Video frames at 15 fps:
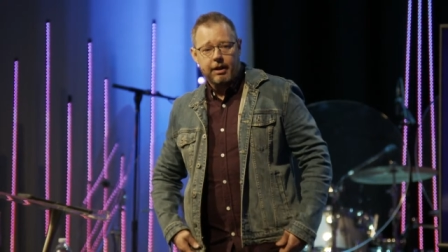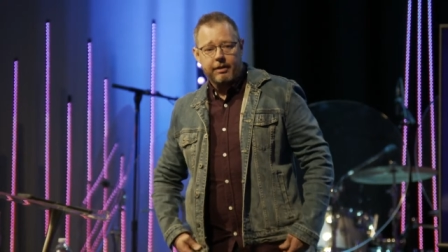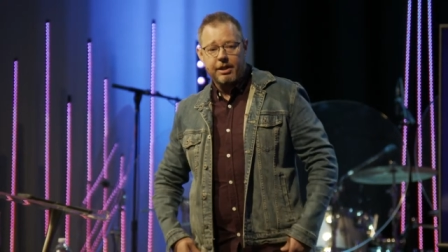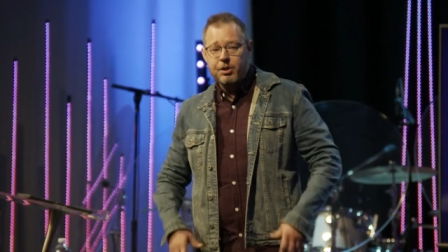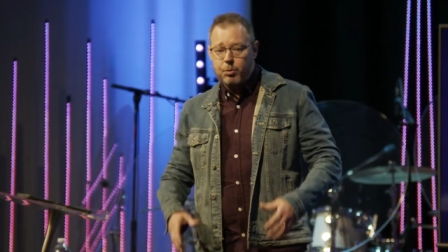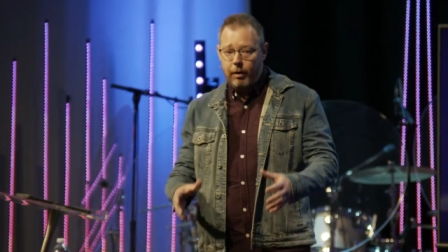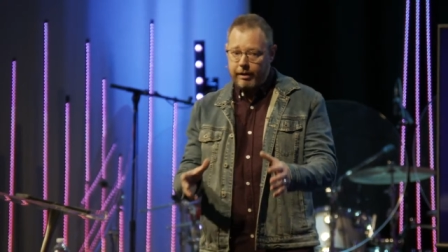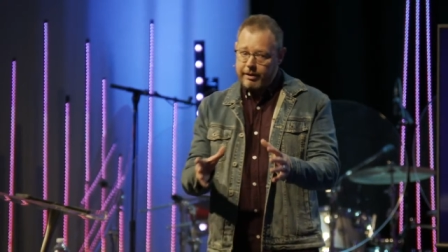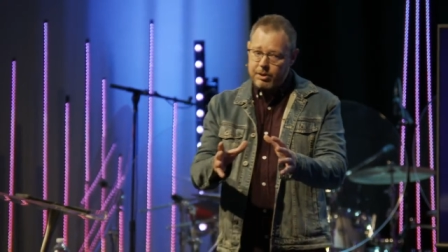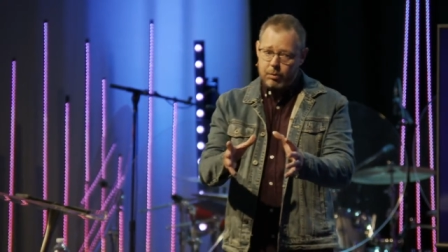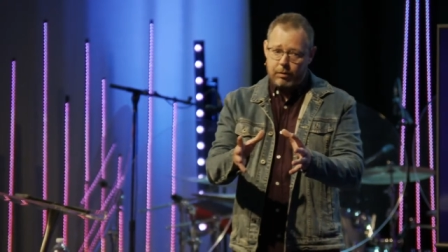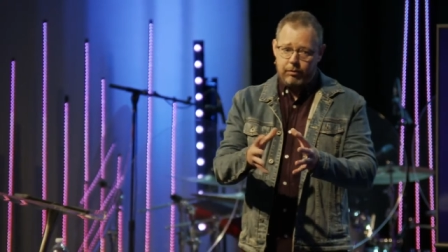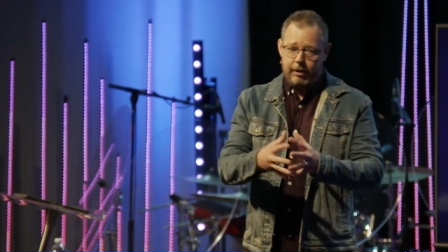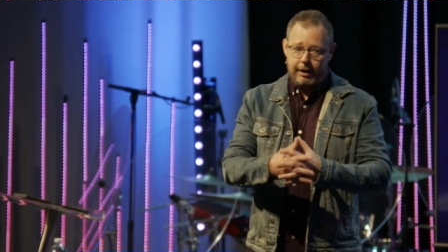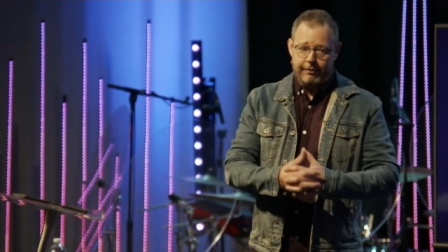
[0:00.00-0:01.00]
This one
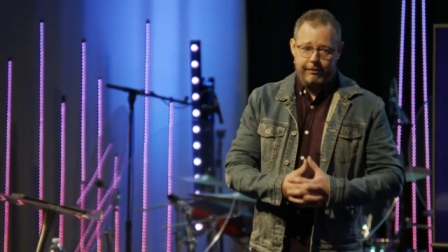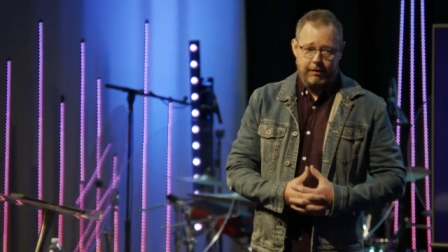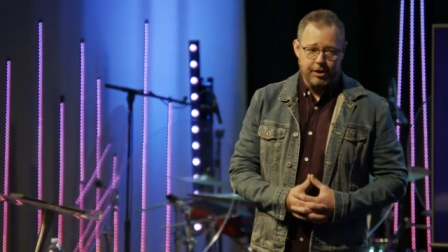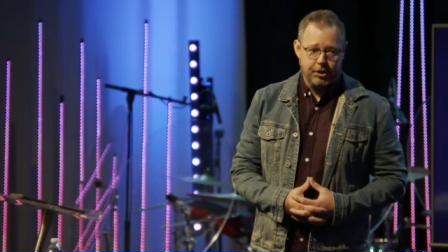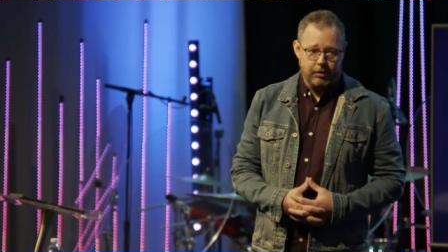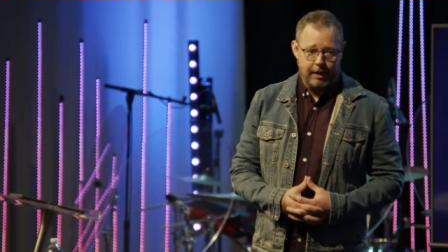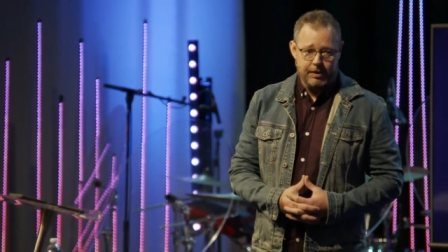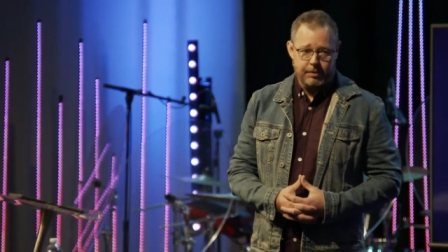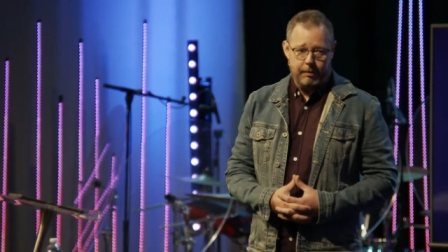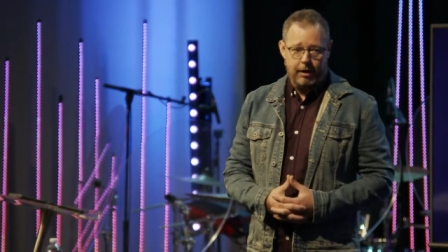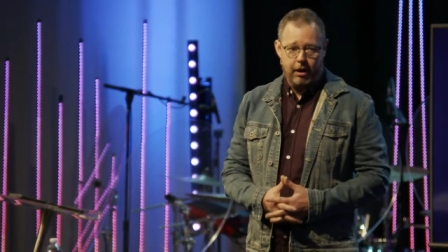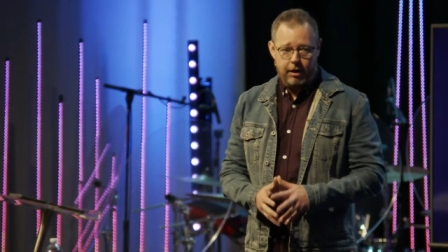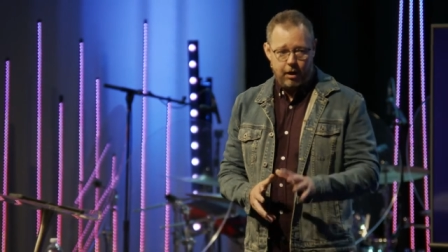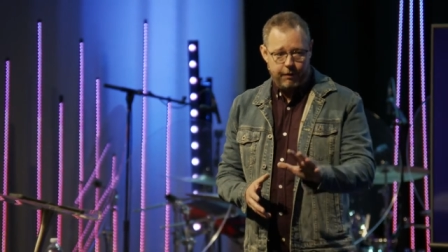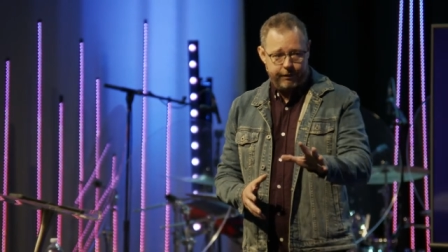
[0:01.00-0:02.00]
really frustrates me.
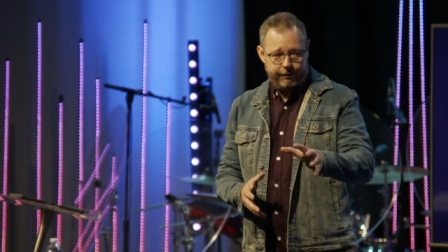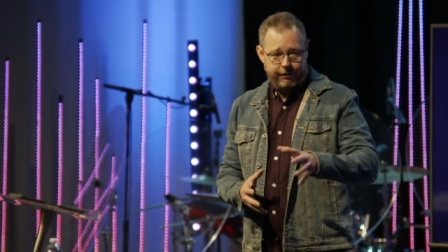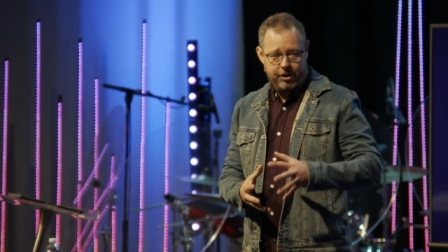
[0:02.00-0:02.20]
I don't know if it